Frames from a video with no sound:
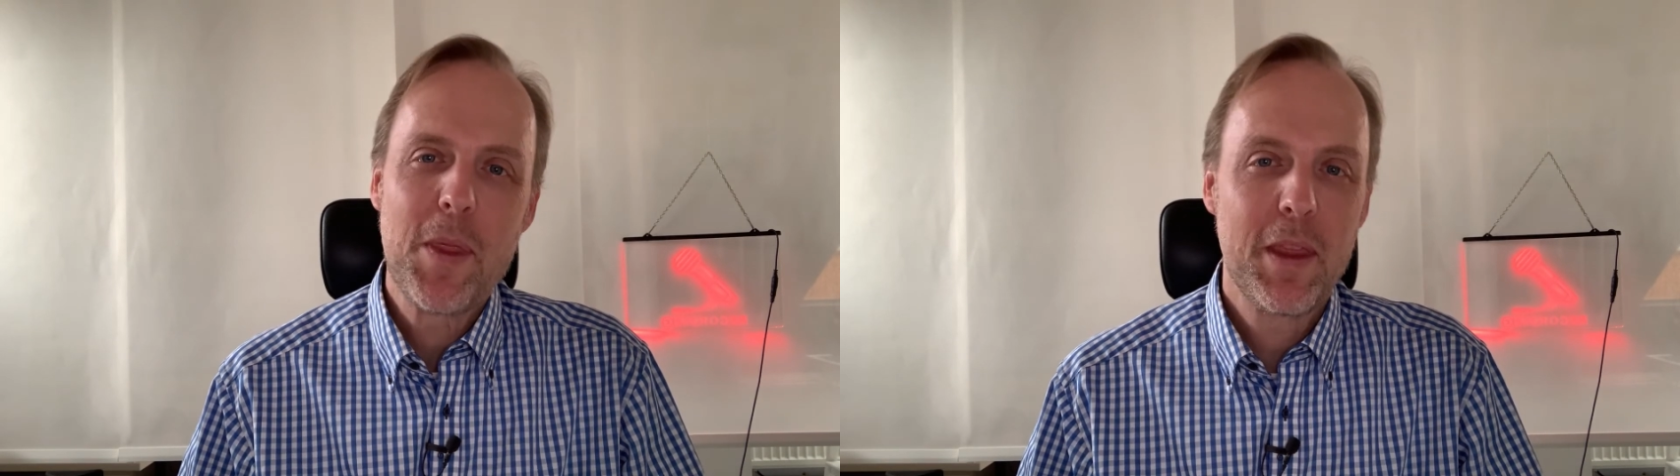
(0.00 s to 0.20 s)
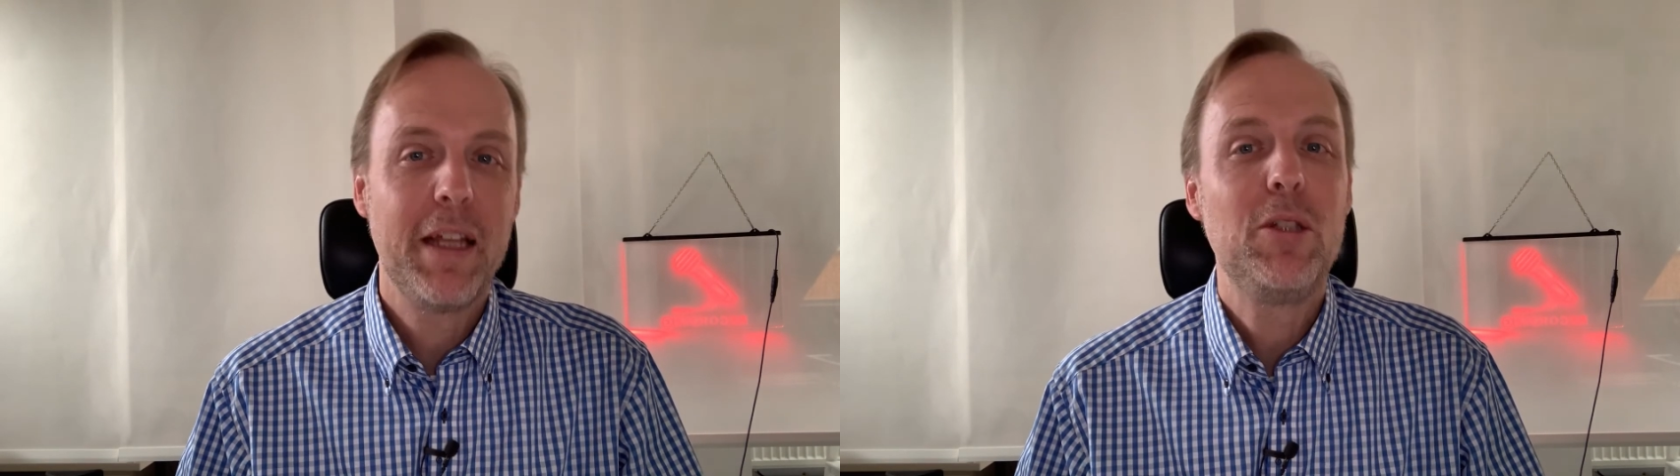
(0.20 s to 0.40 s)

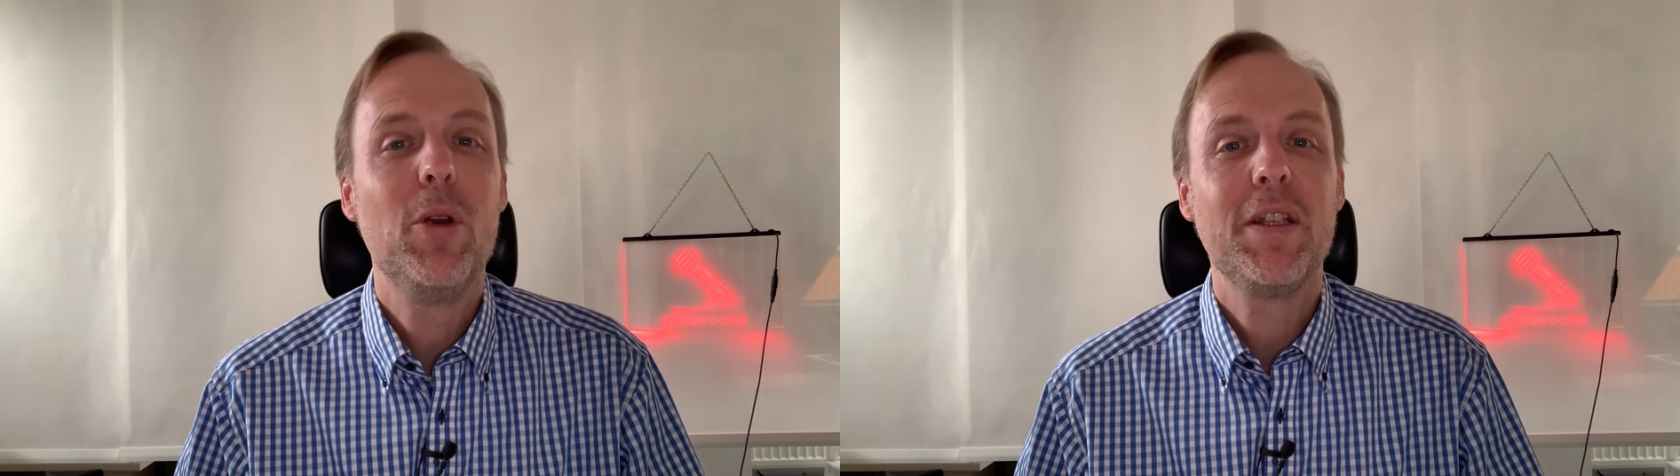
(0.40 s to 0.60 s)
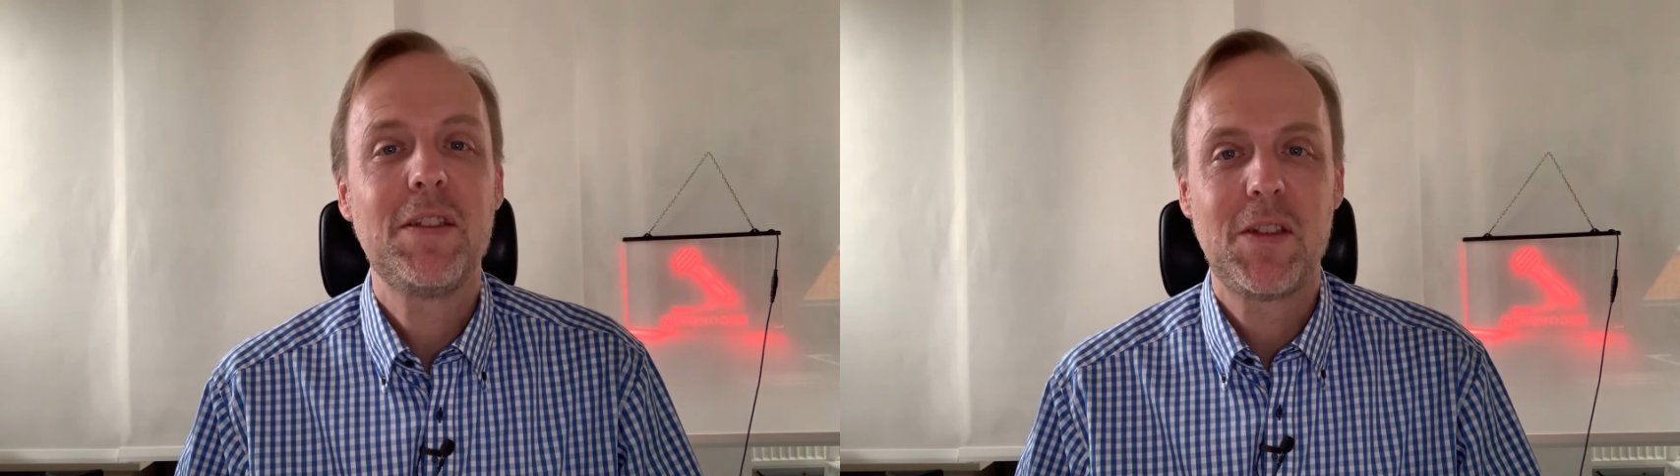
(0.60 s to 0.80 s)
that
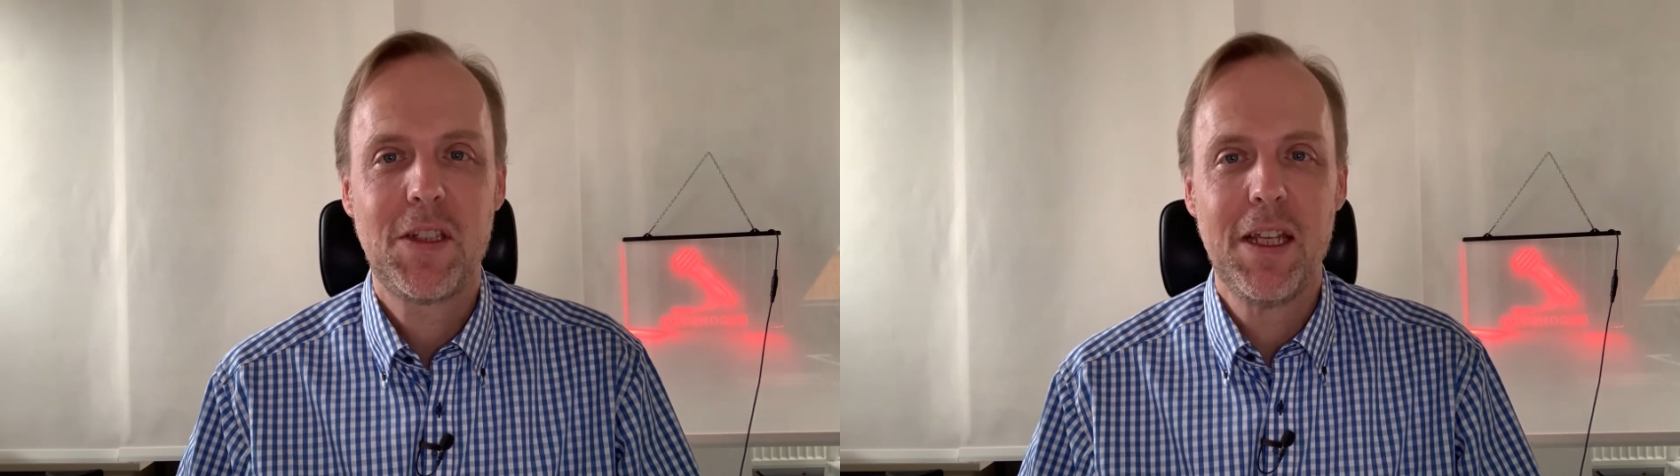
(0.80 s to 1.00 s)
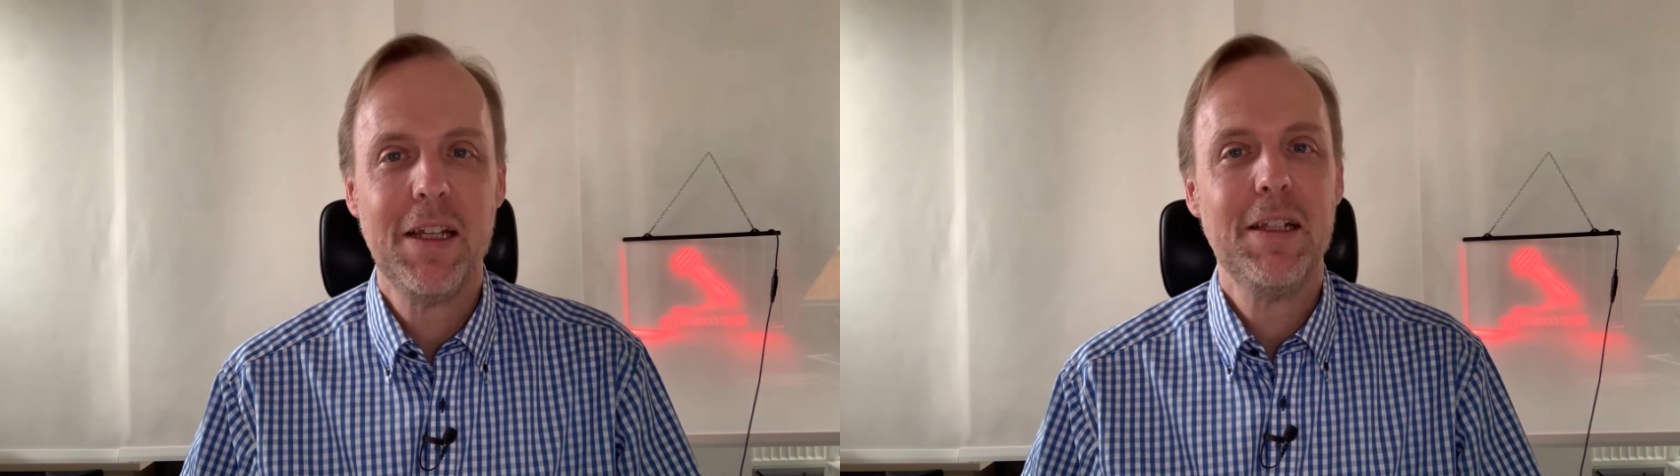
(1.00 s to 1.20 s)
you are
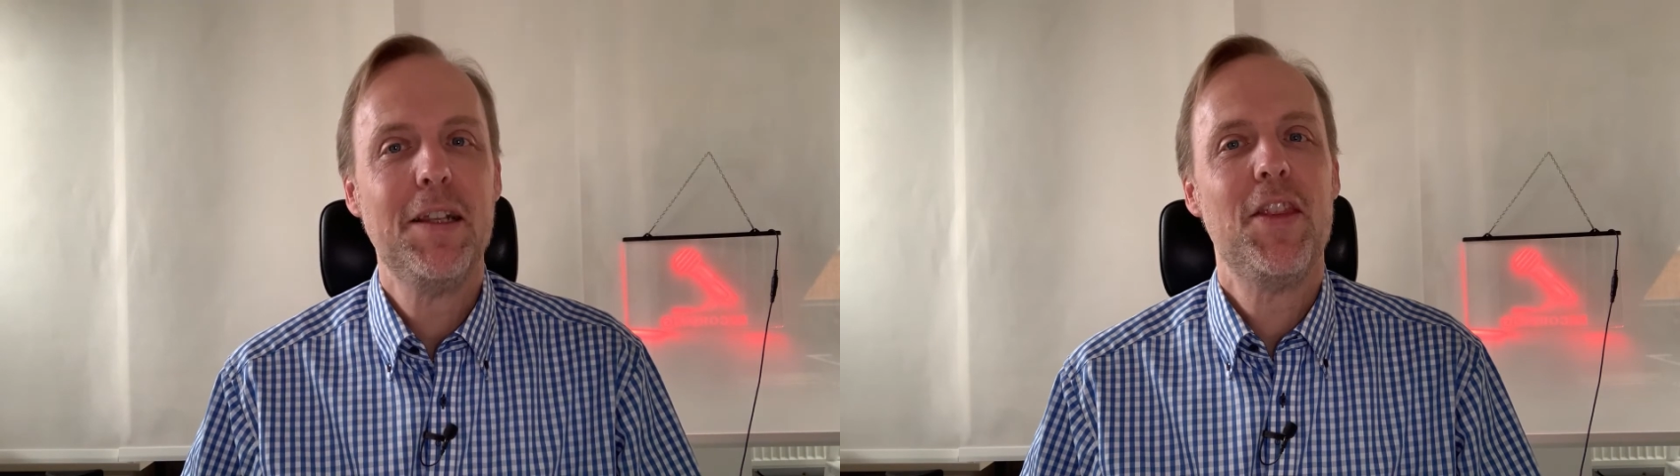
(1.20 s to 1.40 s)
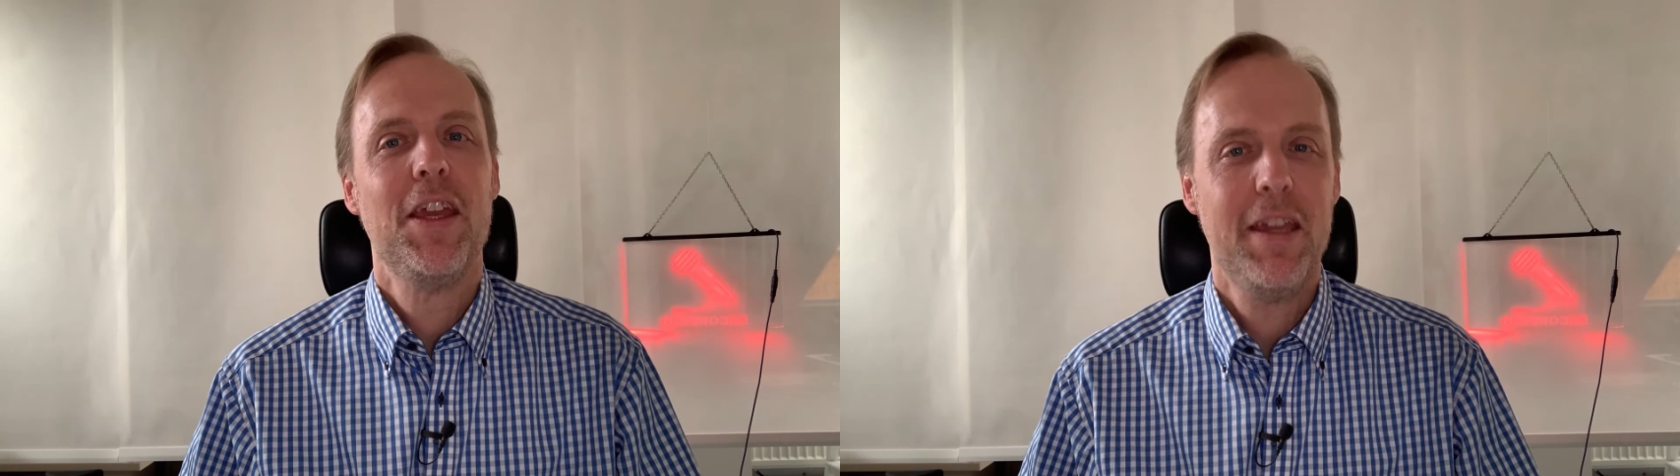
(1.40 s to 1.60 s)

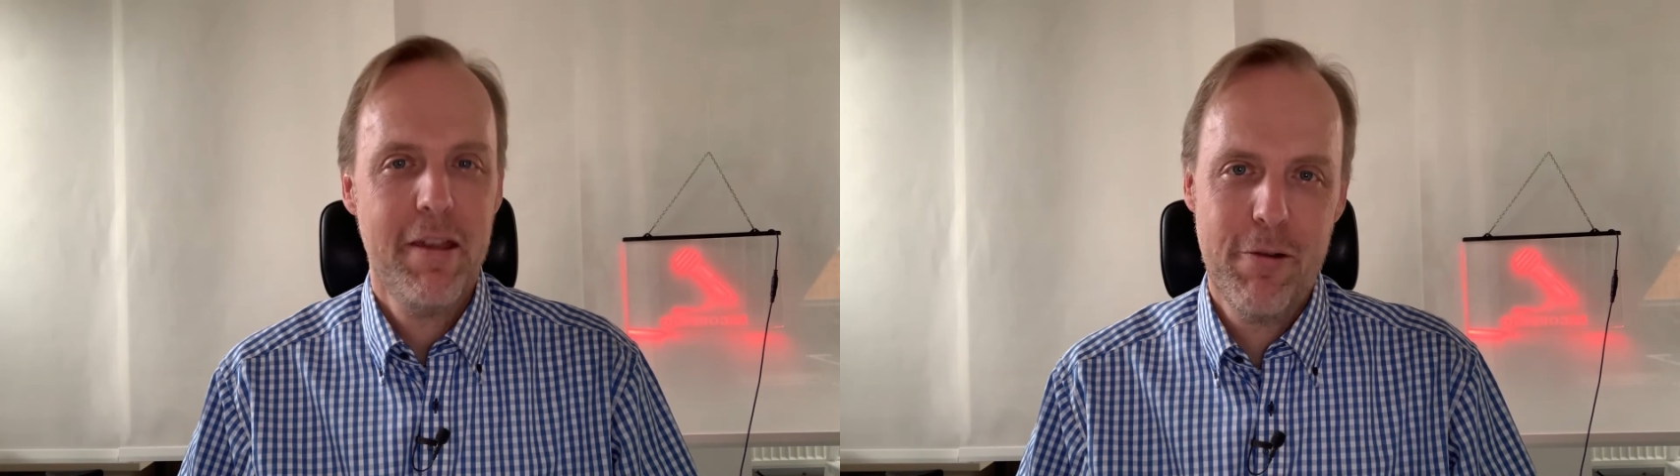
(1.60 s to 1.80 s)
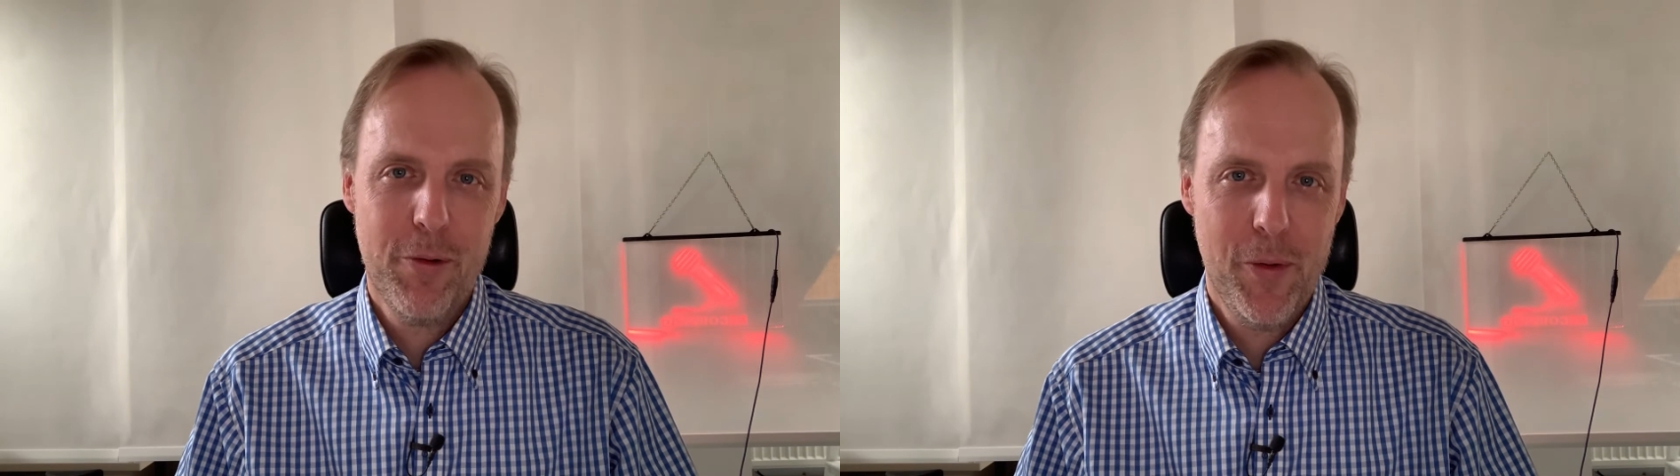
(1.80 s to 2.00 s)
still the
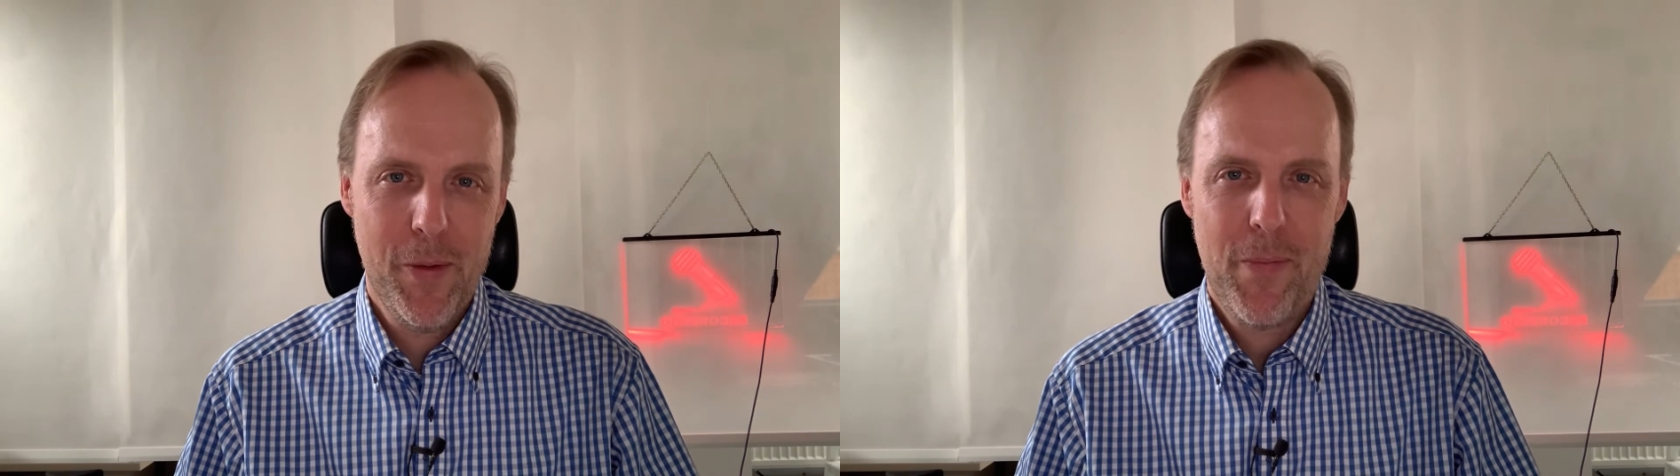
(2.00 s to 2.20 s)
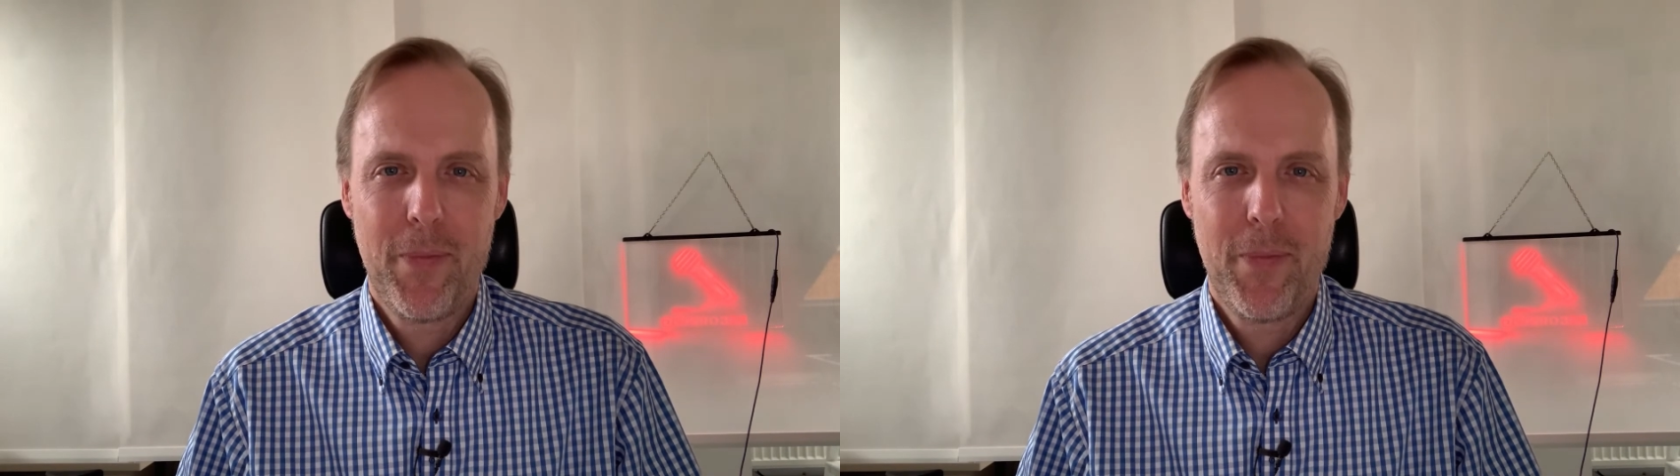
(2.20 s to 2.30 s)
hero.